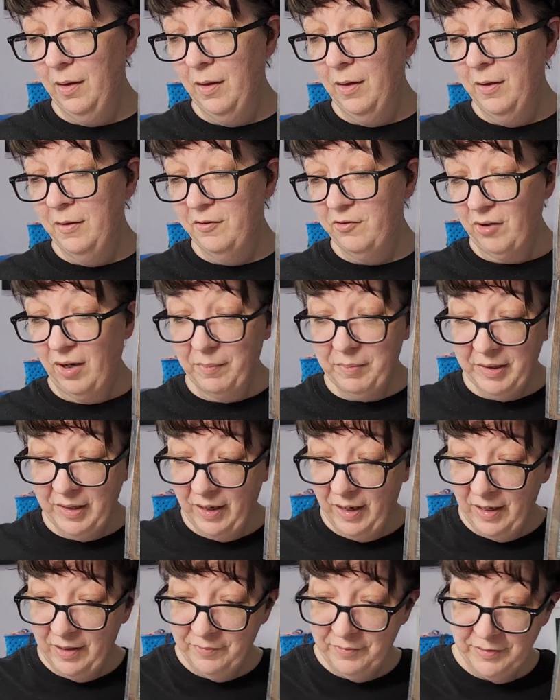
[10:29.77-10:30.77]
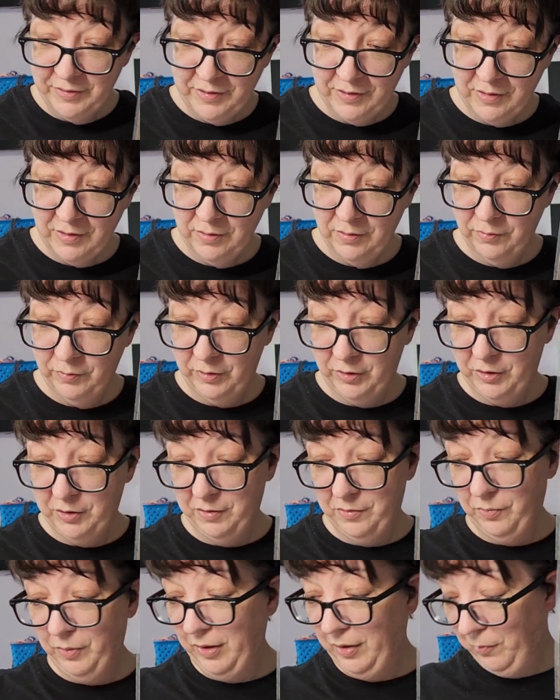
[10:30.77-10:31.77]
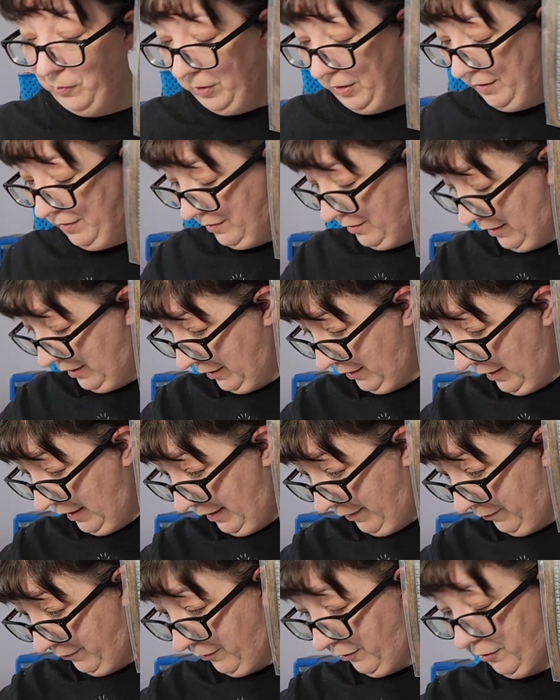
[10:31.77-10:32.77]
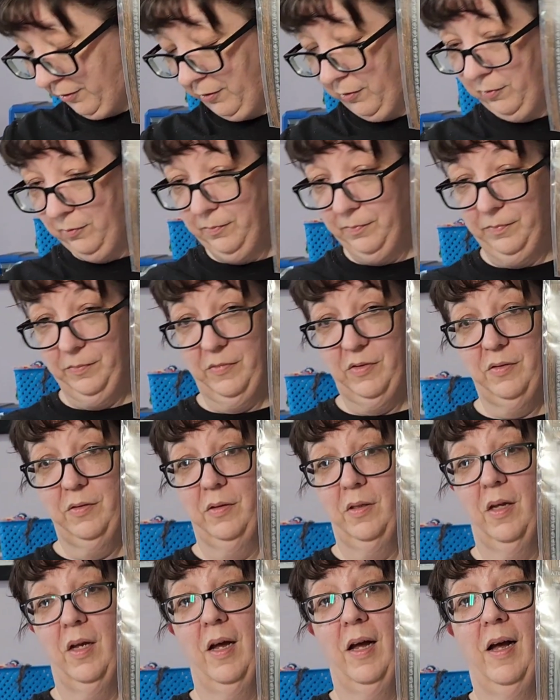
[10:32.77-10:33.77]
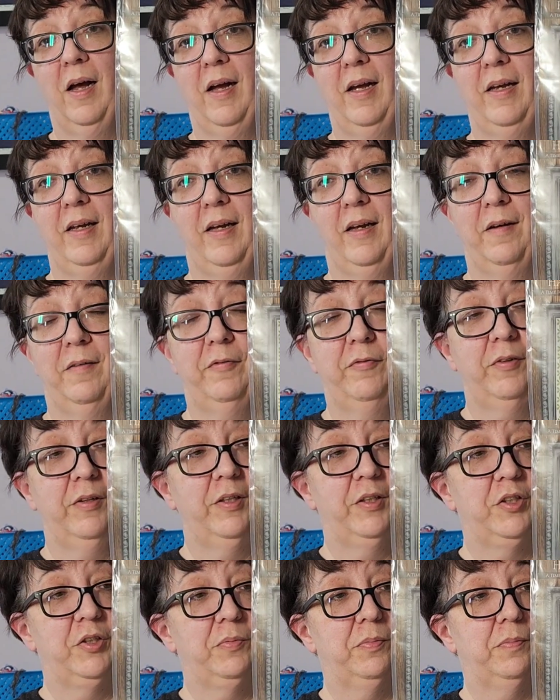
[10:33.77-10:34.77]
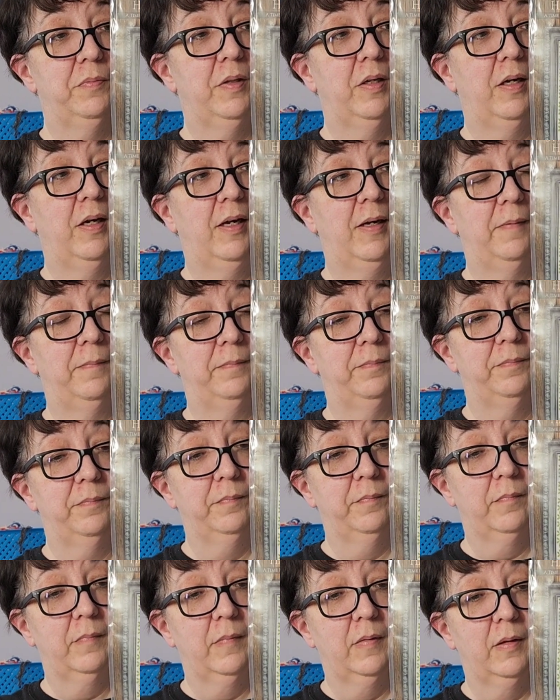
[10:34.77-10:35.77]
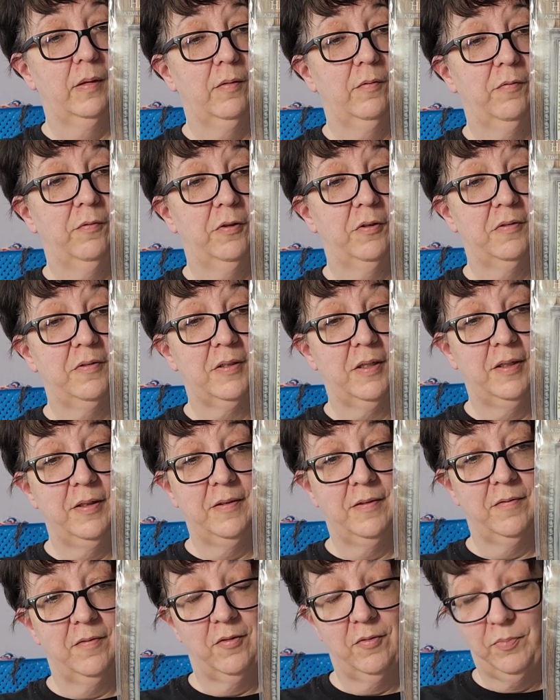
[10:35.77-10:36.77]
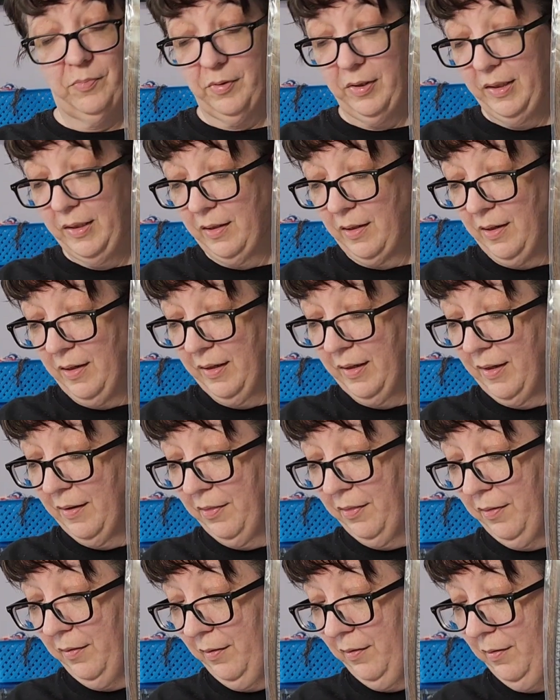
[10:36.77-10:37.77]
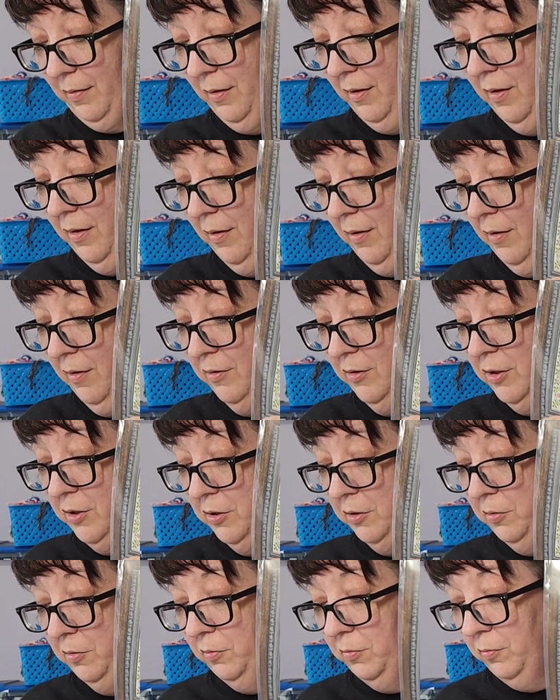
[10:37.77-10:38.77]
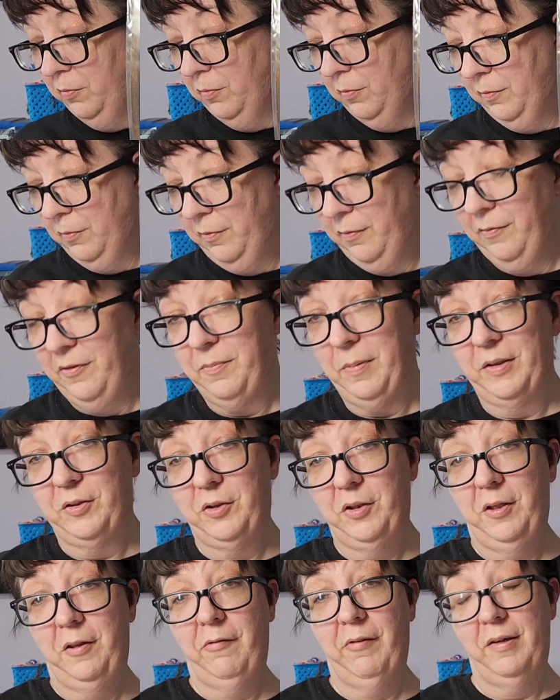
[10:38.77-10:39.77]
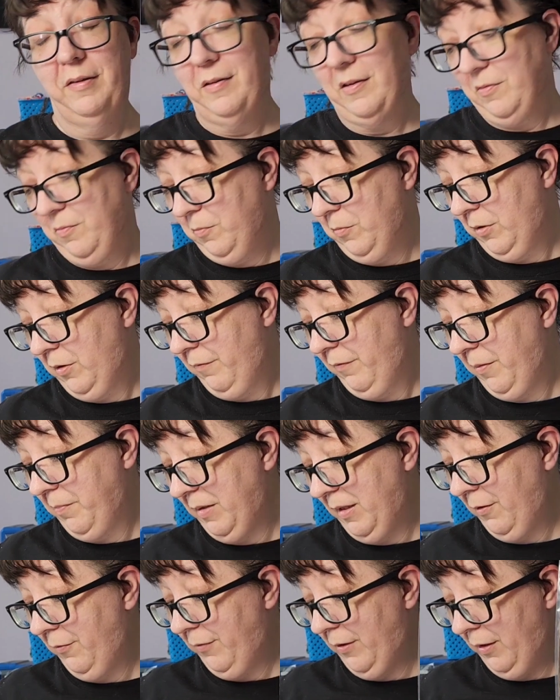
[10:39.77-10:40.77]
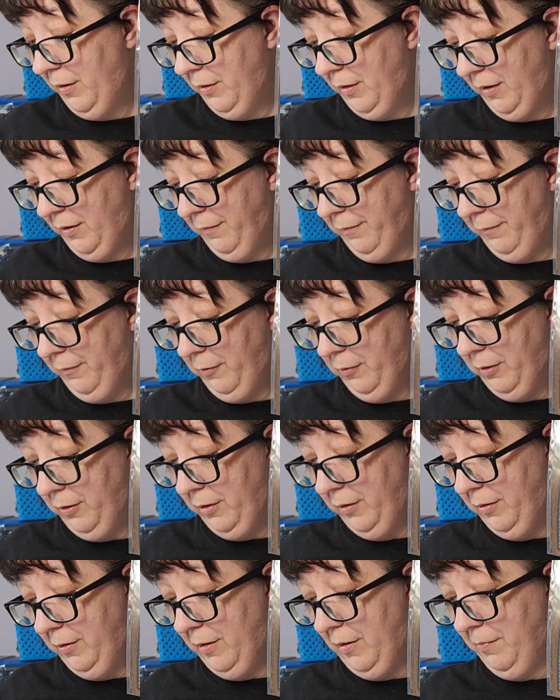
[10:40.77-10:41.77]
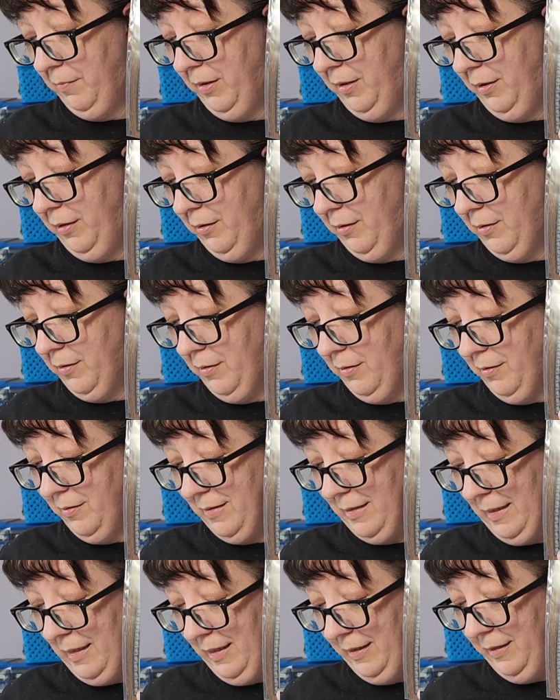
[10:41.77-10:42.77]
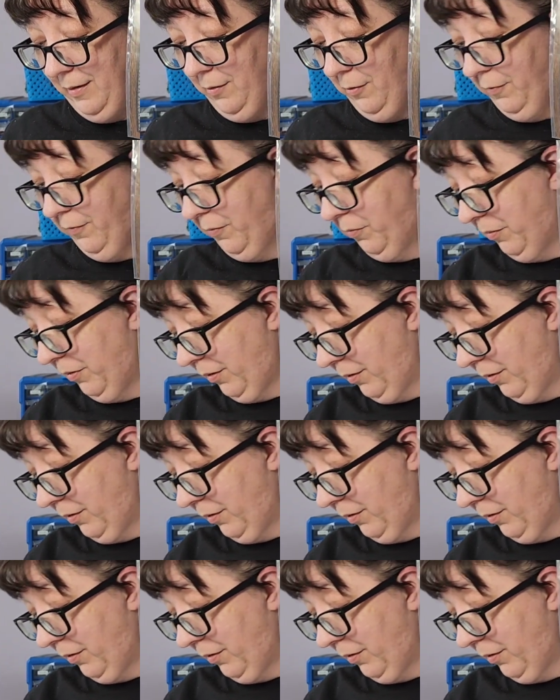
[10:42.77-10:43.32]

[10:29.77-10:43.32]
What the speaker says: strawberry harvest, which is what I want to start after I finish first signs of spring. I got the 2 specialty threads, and one of them has fallen on the floor. Slide it over with